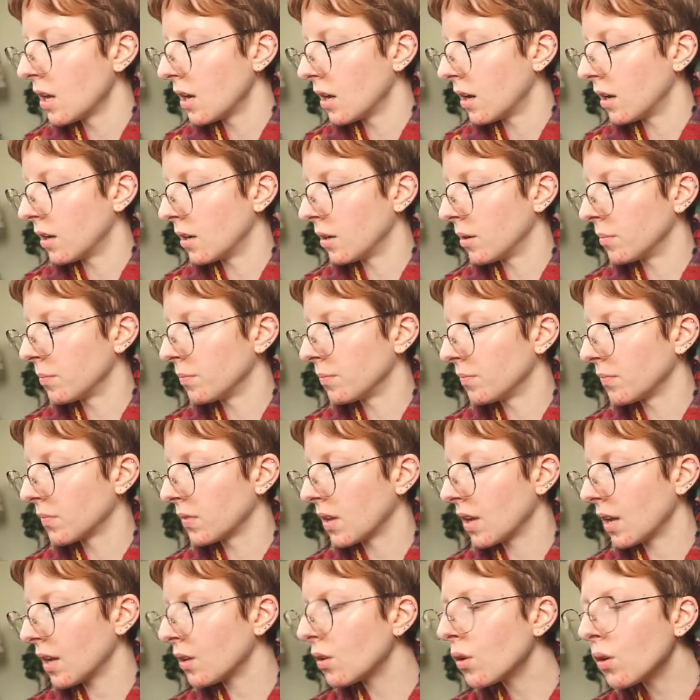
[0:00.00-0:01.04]
Um,
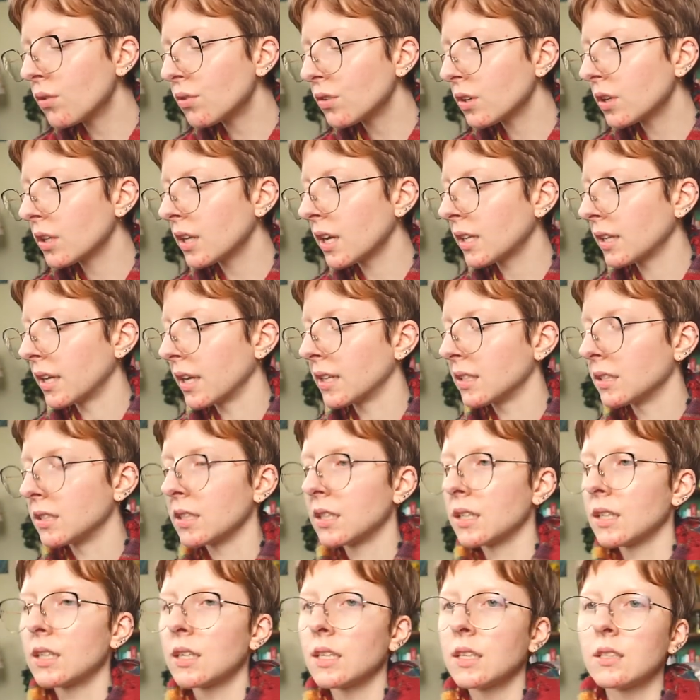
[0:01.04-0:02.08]
and overall I liked
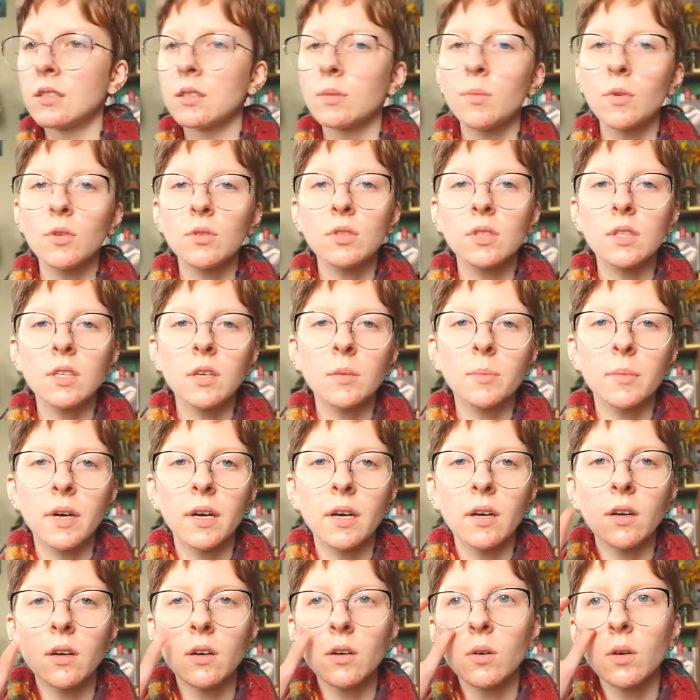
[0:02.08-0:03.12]
it. It's mostly
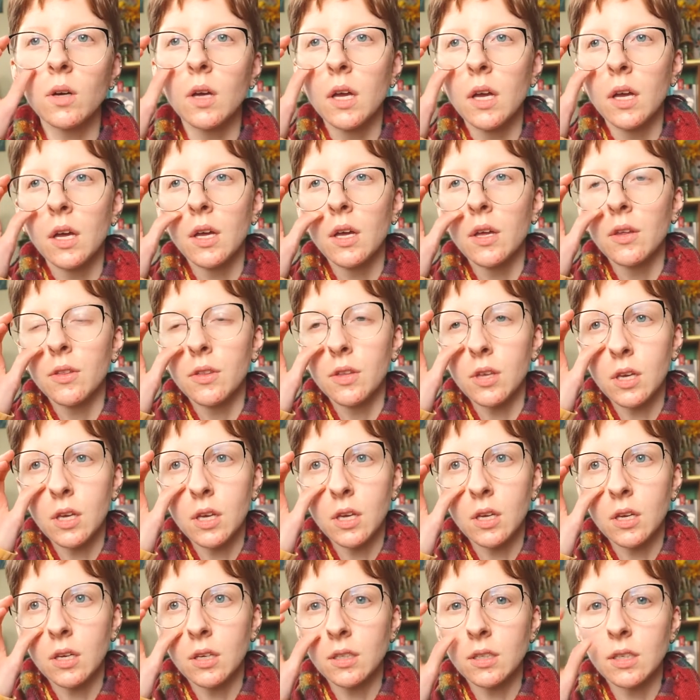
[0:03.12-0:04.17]
about
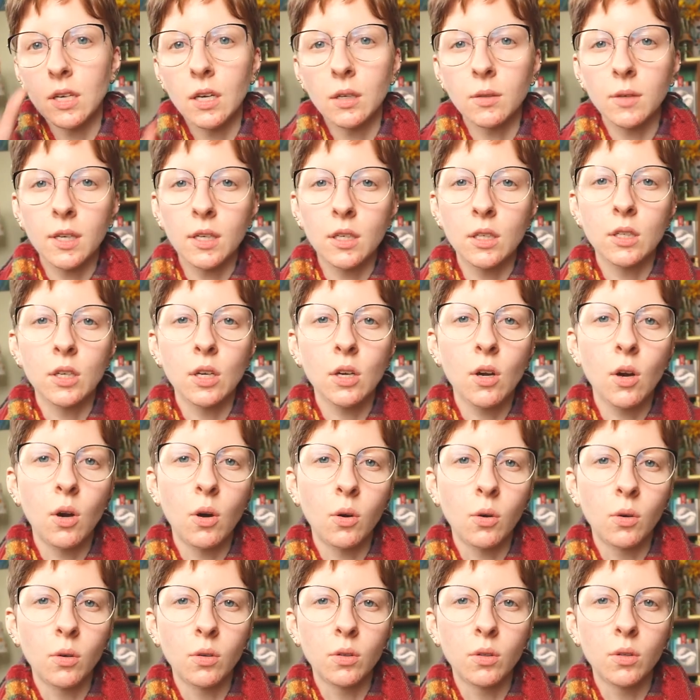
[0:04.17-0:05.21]
the narrator
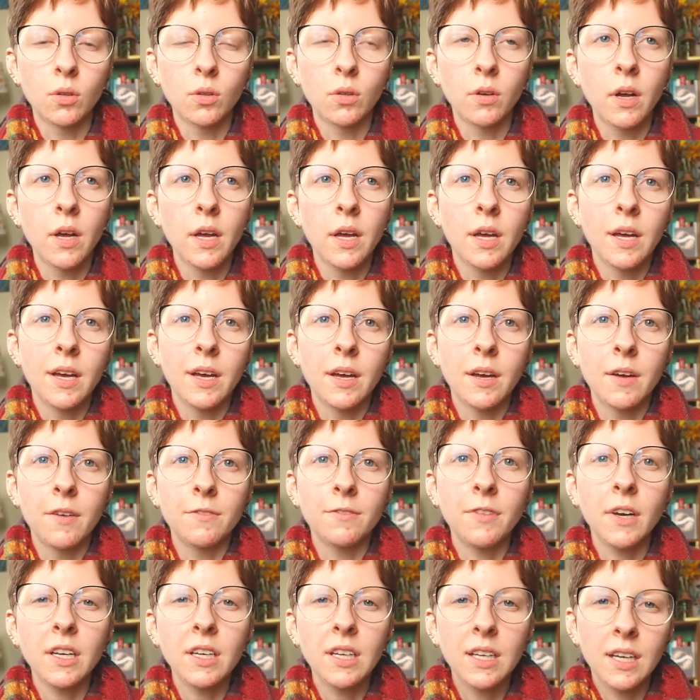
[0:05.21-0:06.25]
Nicole
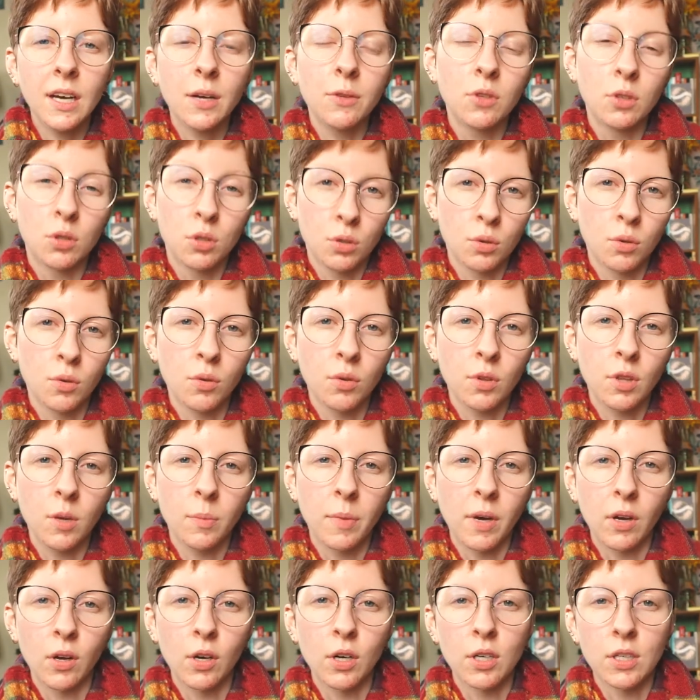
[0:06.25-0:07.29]
finding out the truth
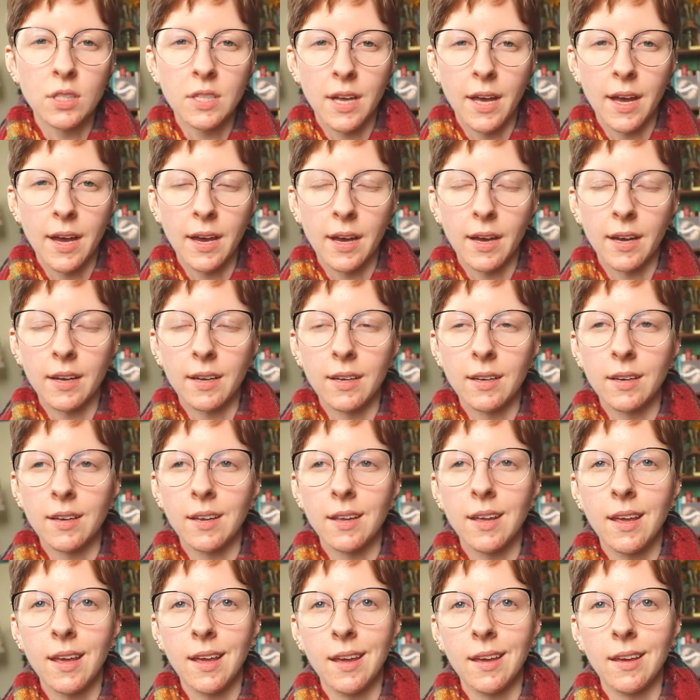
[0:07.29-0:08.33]
about her dad
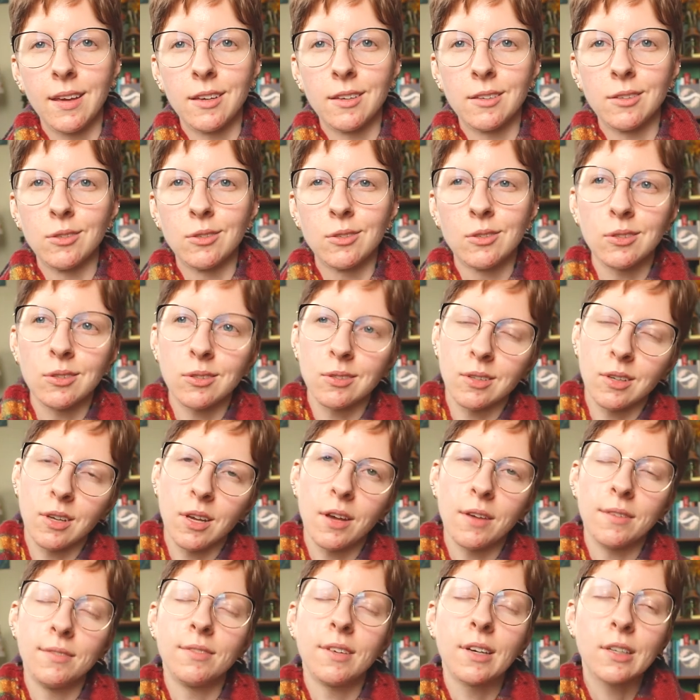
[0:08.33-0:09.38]
and
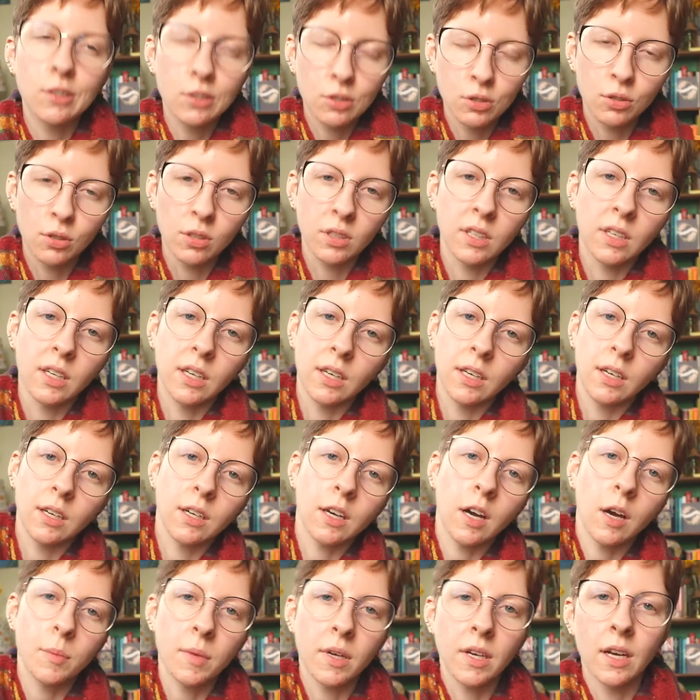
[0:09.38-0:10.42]
eventually
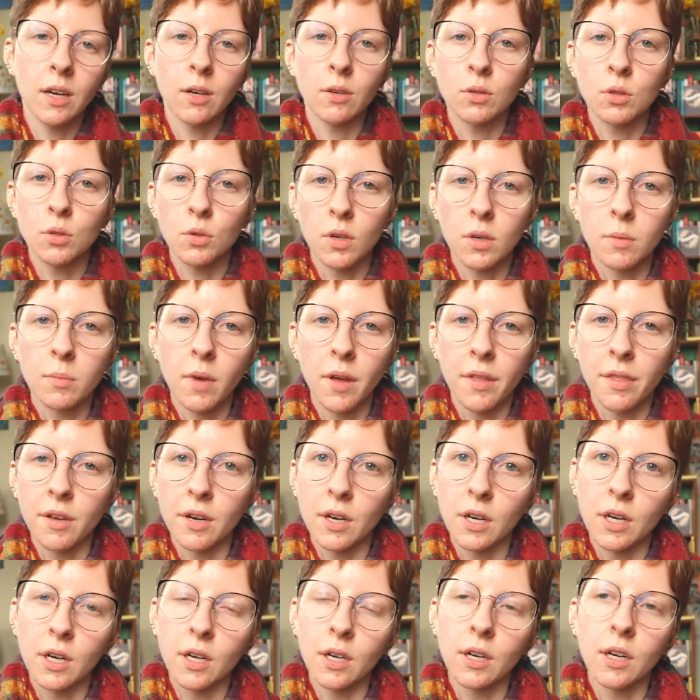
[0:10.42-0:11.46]
coming out to her
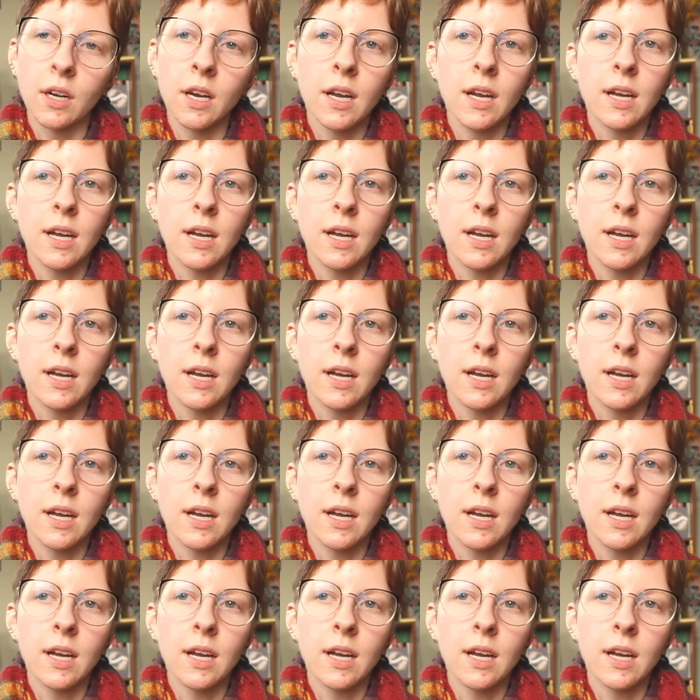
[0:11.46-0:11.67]
mother,